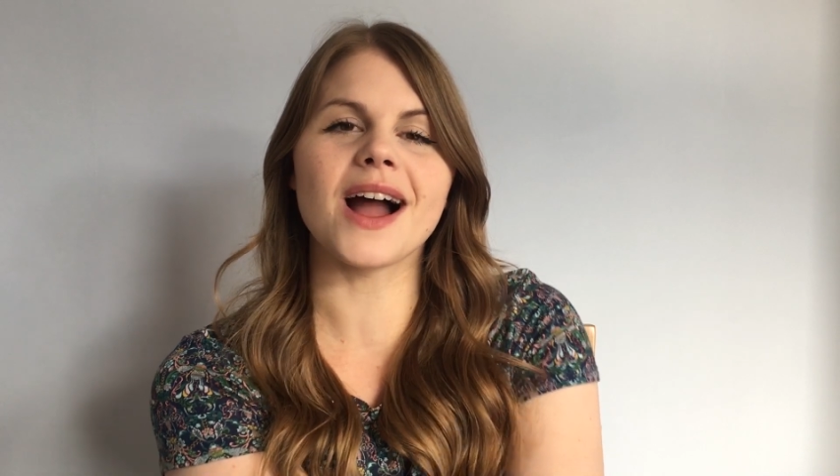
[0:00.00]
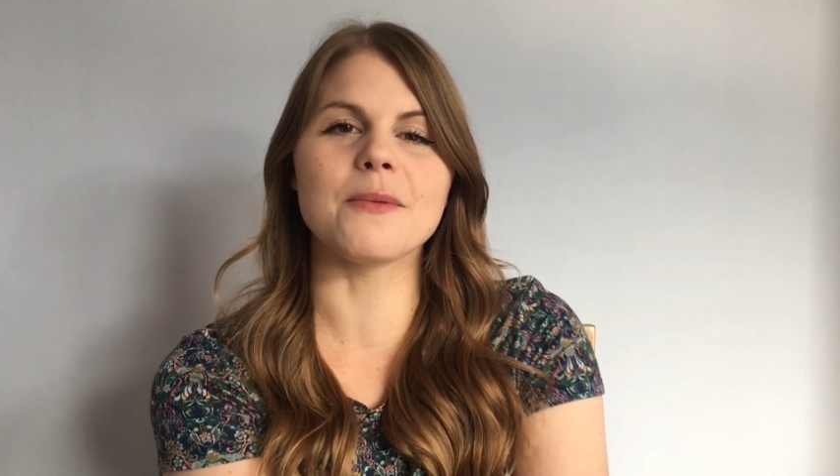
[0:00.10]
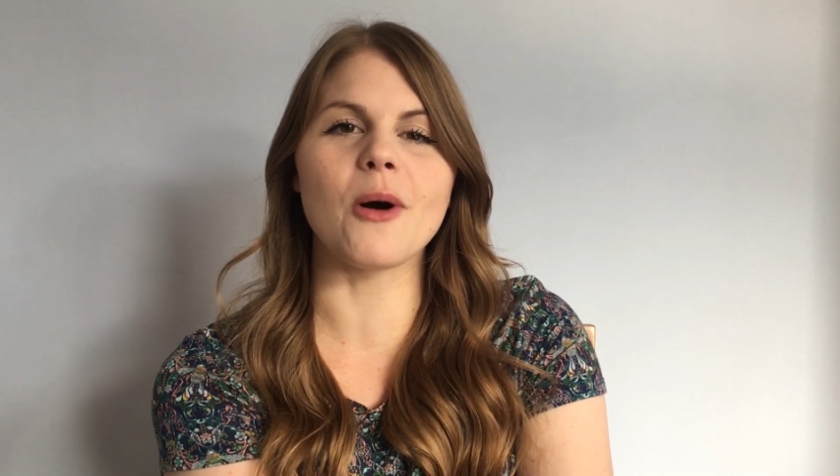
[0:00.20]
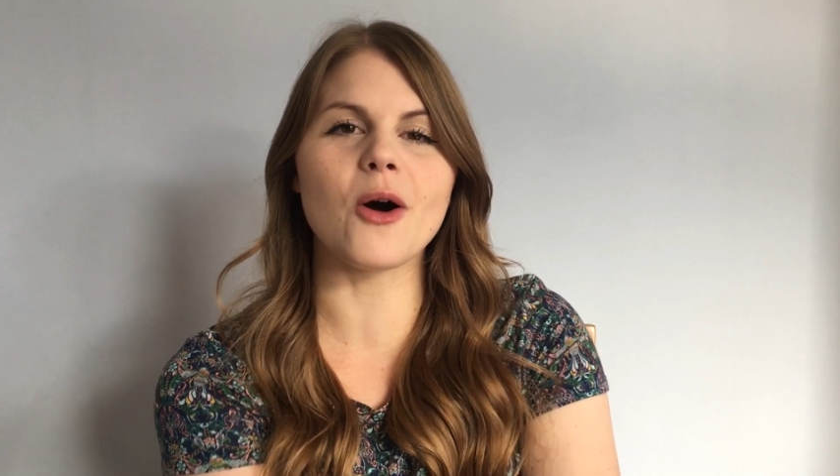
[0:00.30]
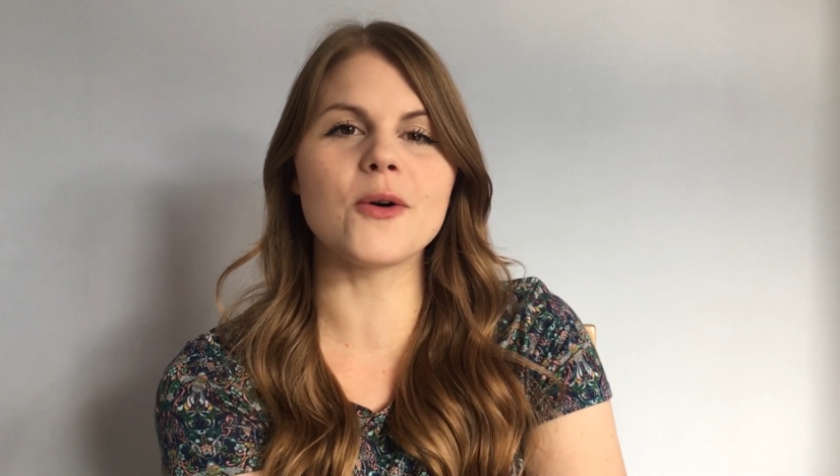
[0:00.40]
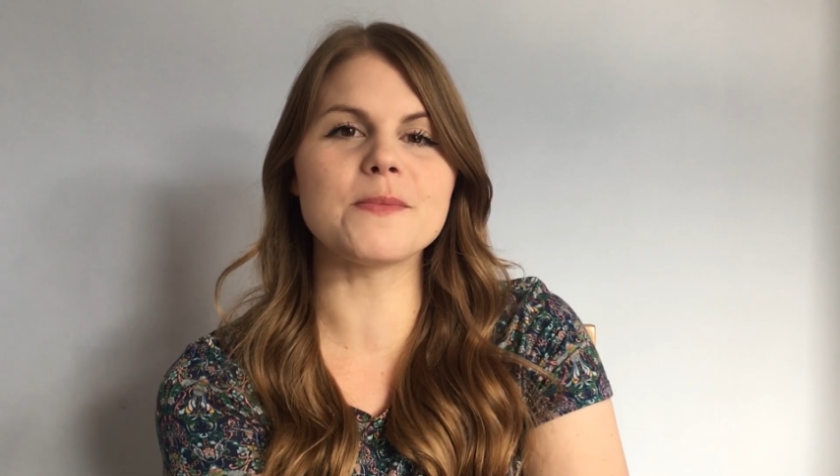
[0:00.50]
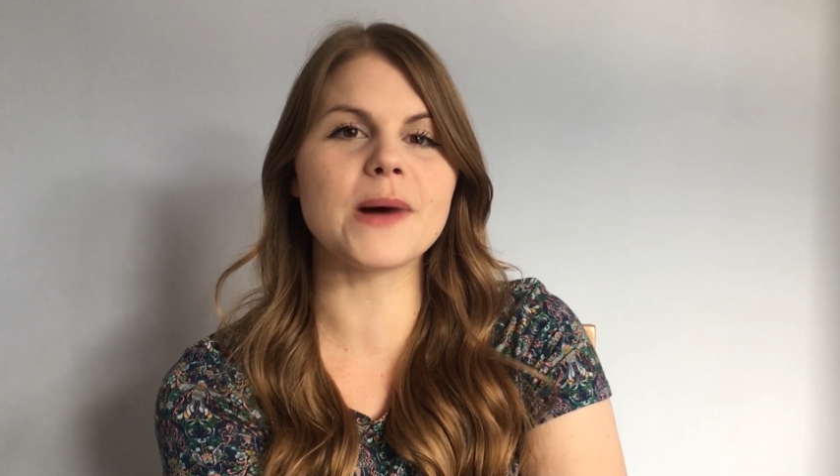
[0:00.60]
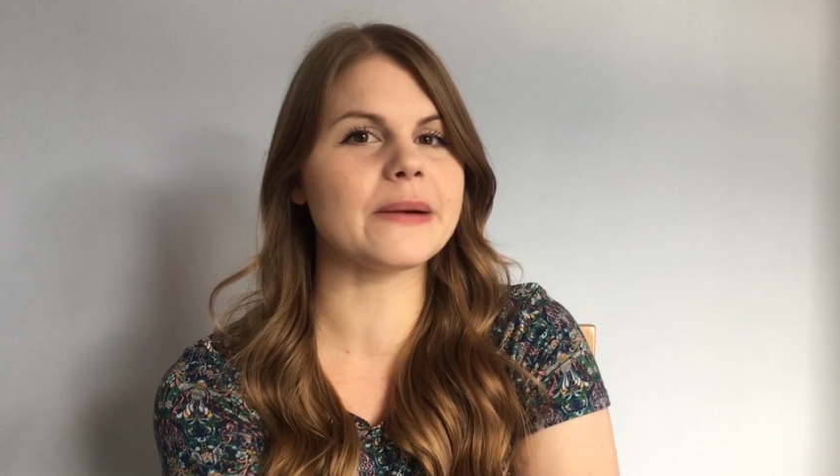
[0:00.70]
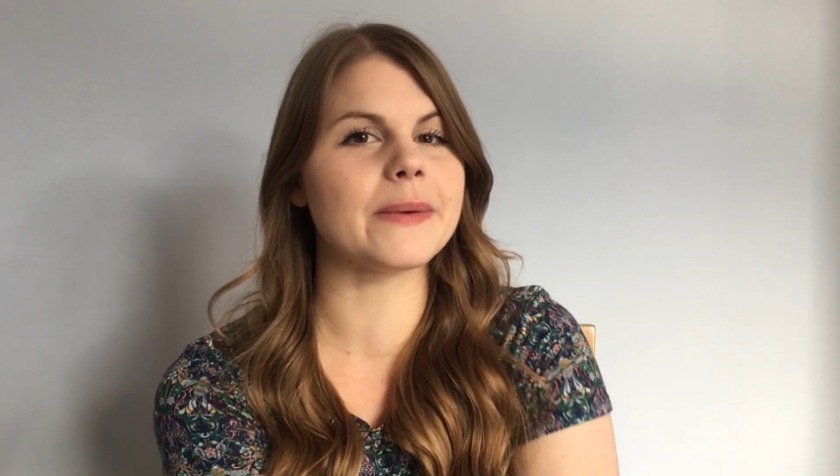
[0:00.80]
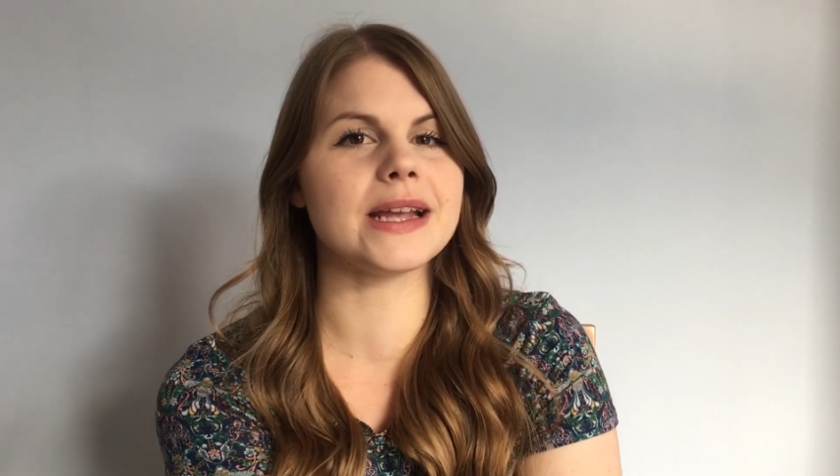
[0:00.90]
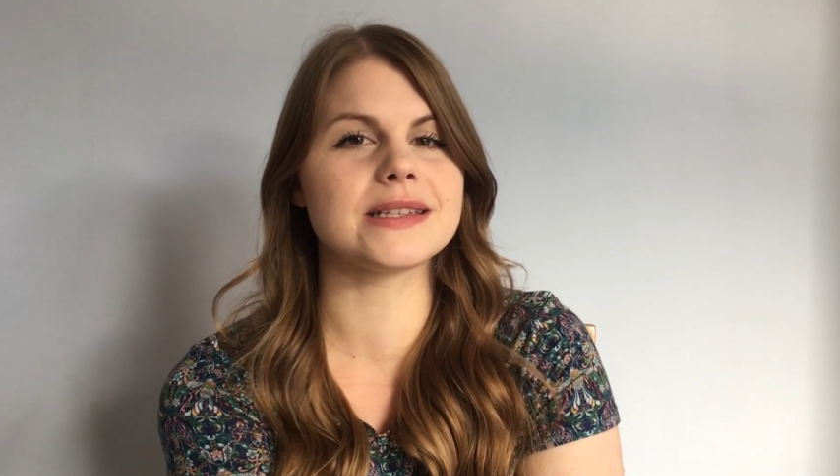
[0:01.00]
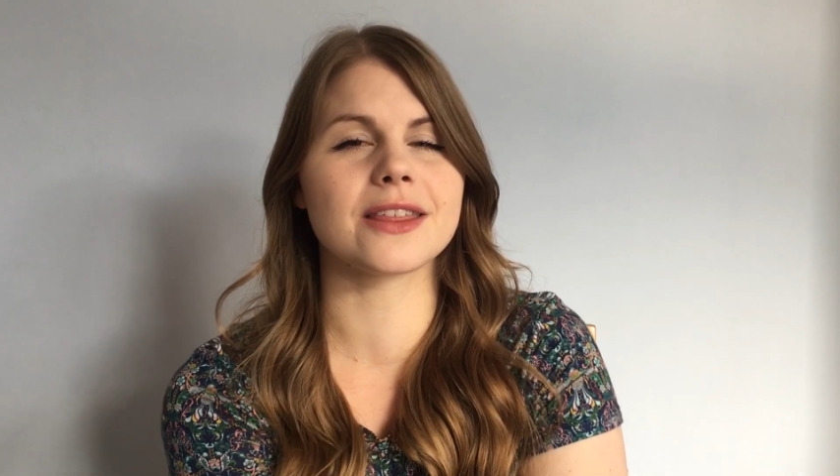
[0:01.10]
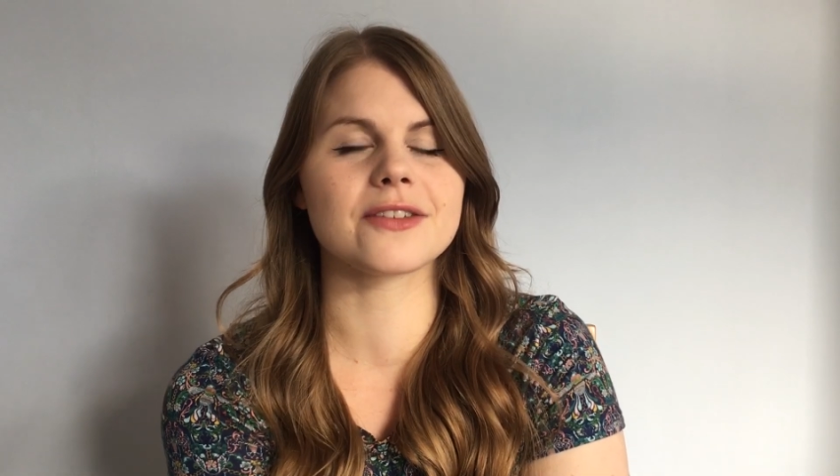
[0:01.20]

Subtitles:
I'm on my way to